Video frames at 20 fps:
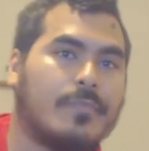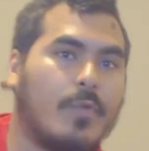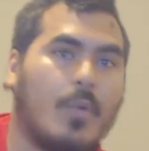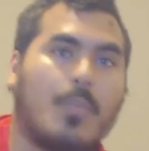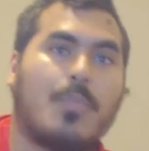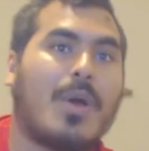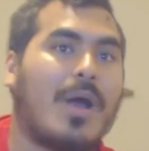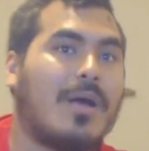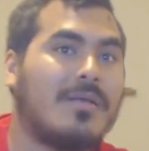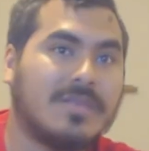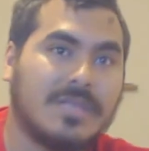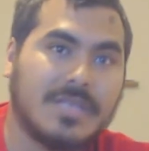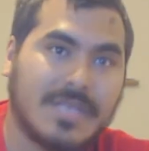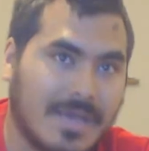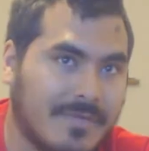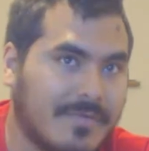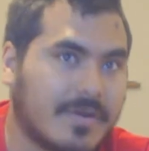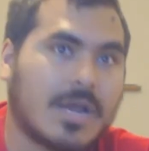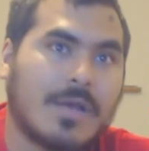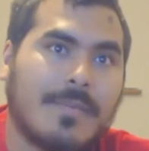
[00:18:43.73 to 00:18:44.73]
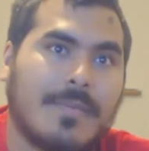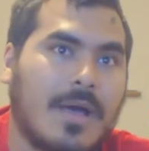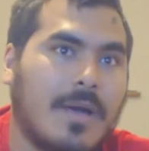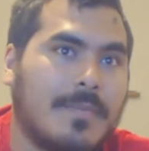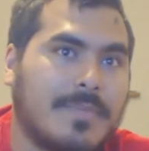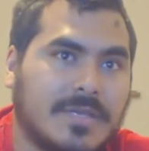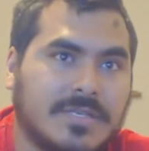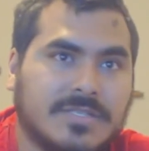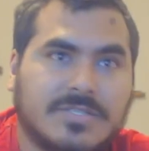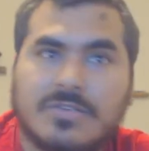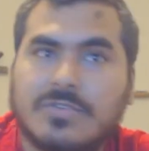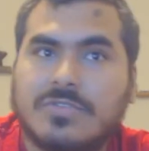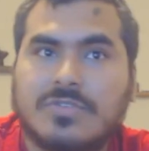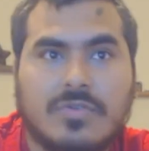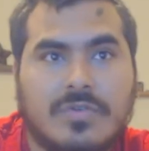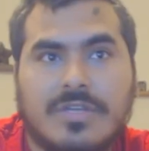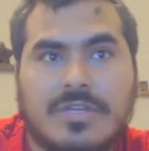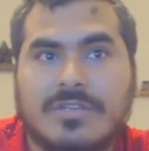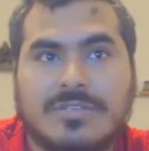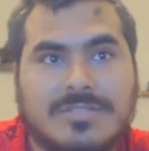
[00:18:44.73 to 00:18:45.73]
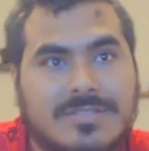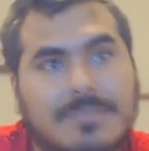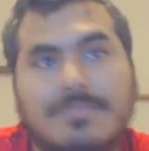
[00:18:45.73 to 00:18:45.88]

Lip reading: will probably never come out because those studios